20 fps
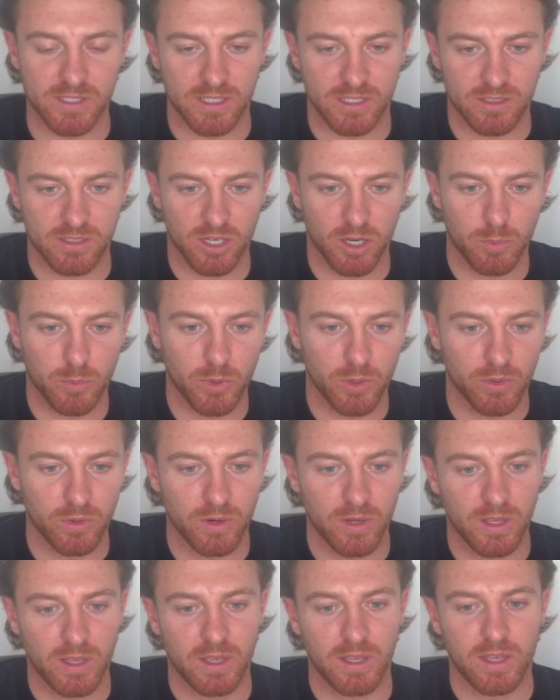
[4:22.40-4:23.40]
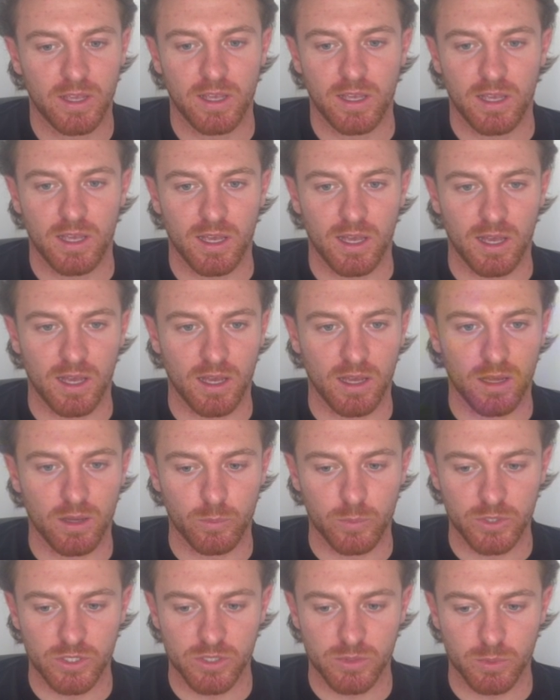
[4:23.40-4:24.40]
example, and
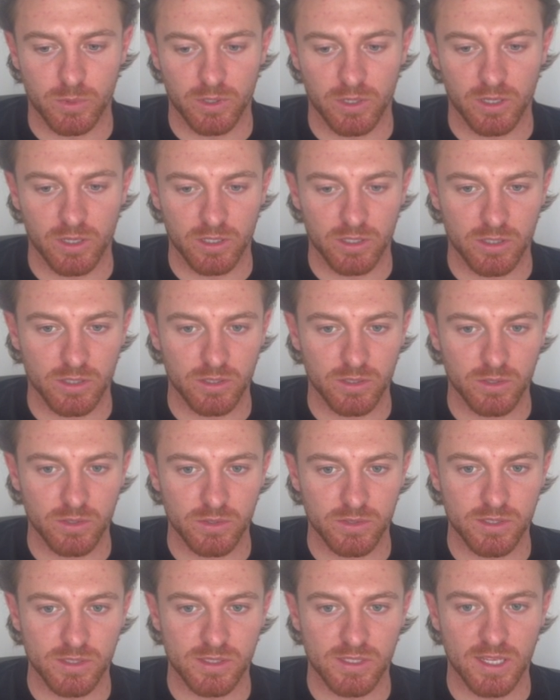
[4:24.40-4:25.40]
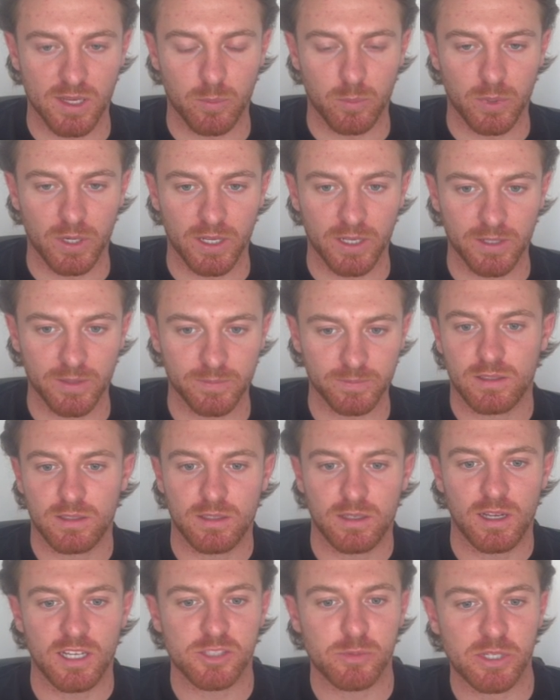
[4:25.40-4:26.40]
we just want to use template.
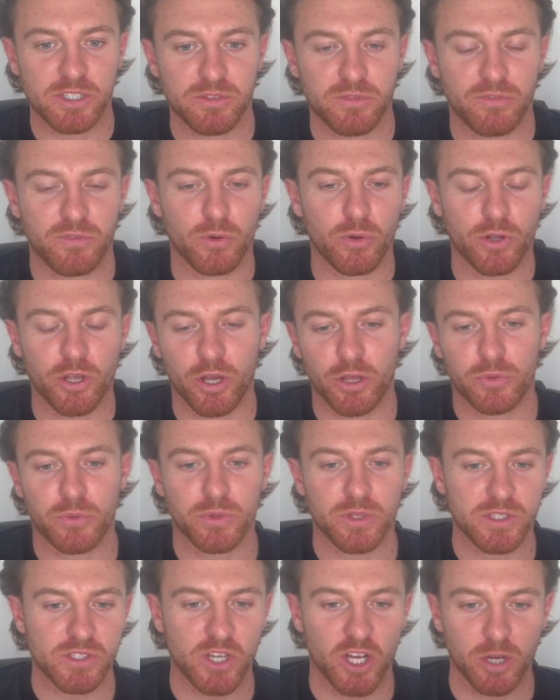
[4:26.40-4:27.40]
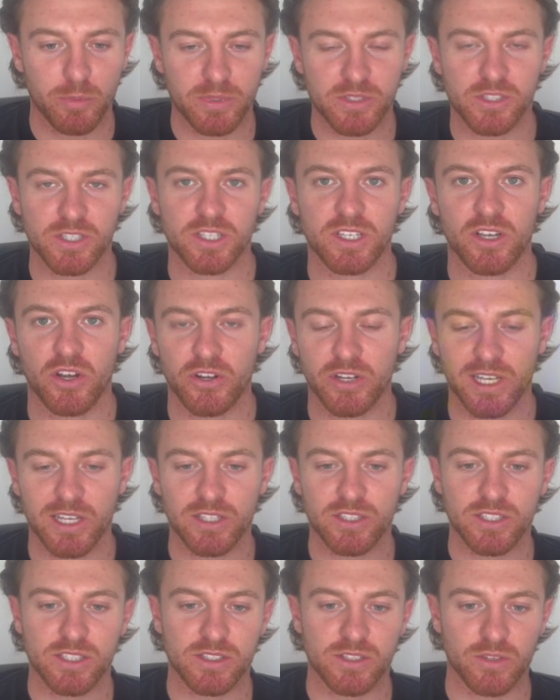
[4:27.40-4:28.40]
As I mentioned before, going through the timing so you can kind of get a
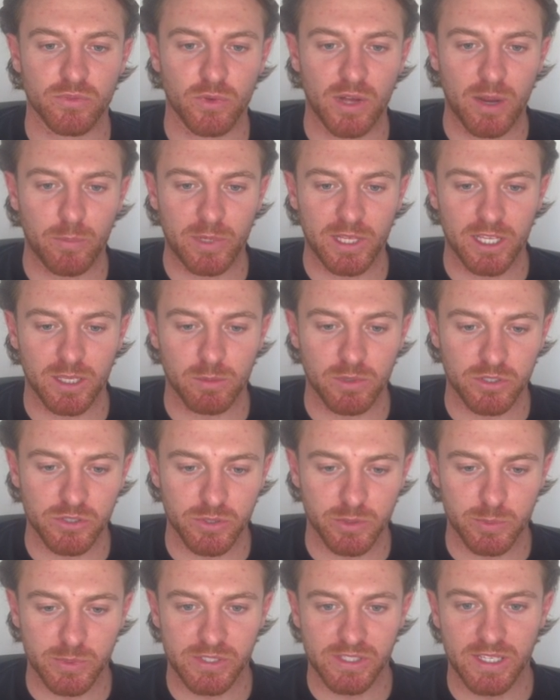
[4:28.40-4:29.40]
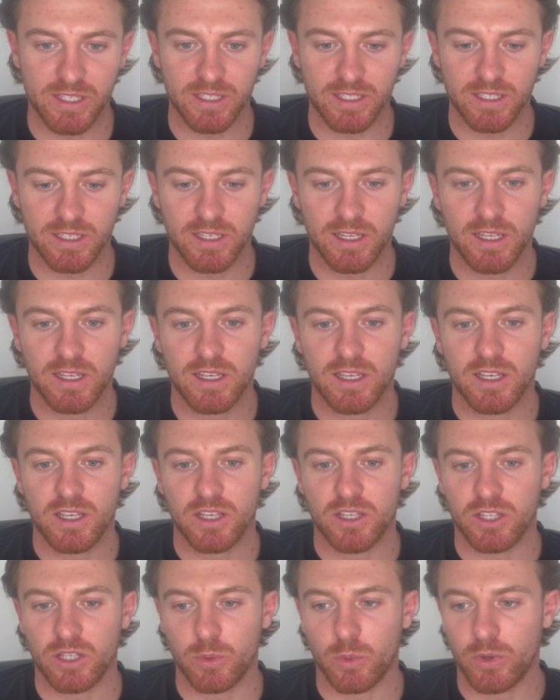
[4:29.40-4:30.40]
gist of how many emails you want to be sending.
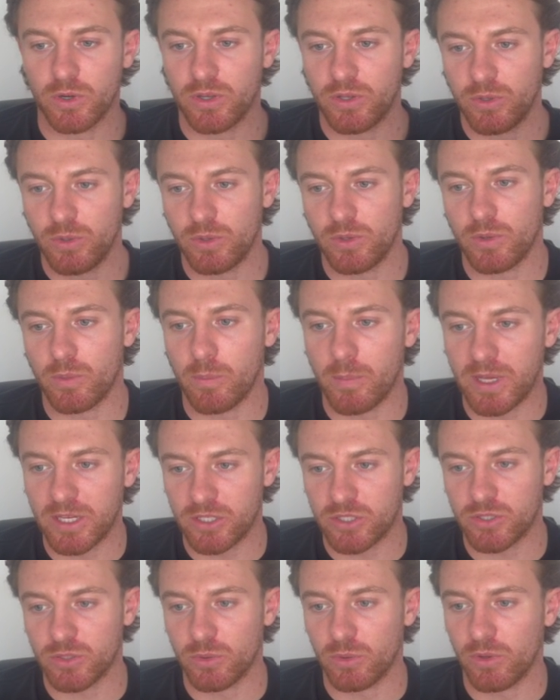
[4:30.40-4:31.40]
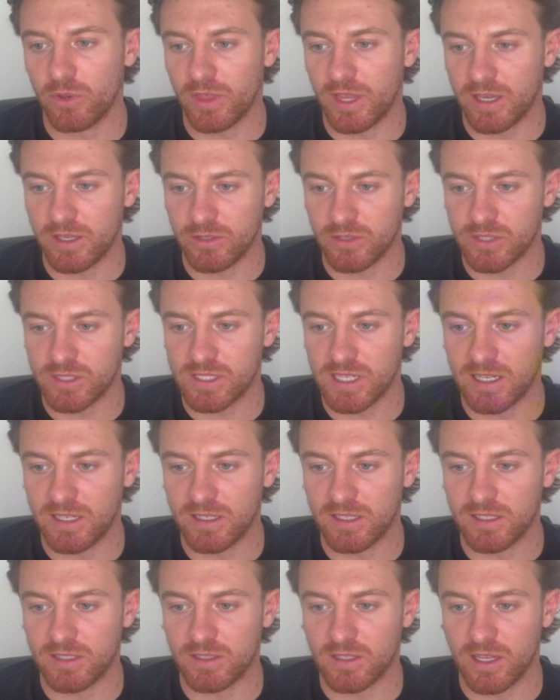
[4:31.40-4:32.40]
You want to make sure that you're
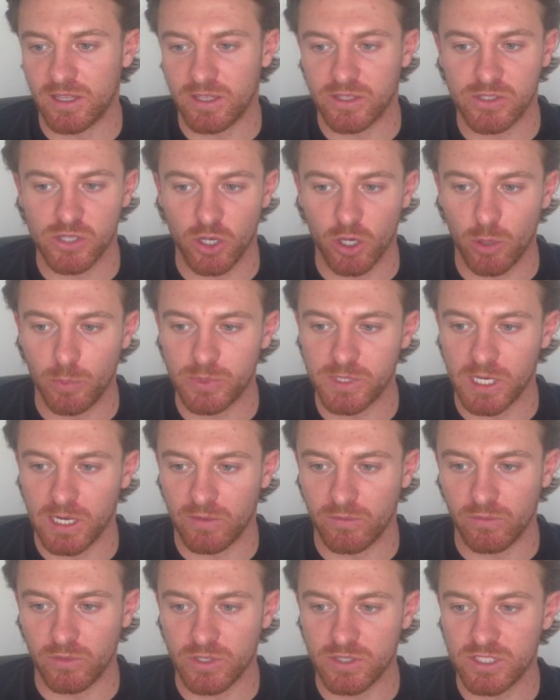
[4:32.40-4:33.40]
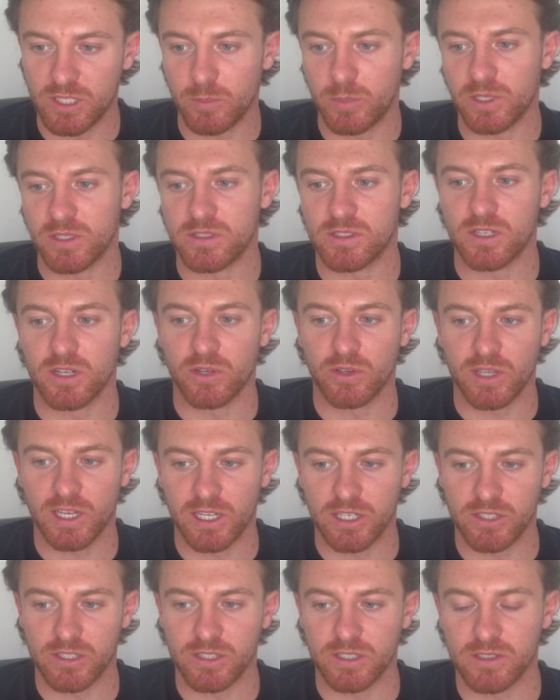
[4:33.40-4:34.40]
sending at the top saying recipient's
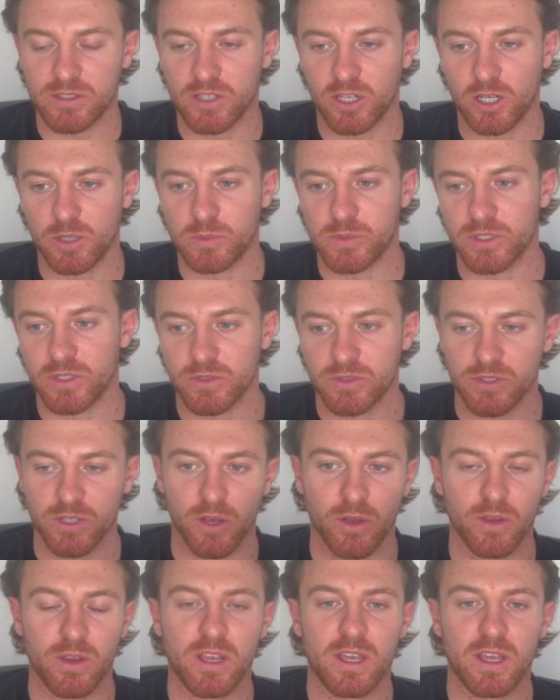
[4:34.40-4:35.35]
location and time zone. So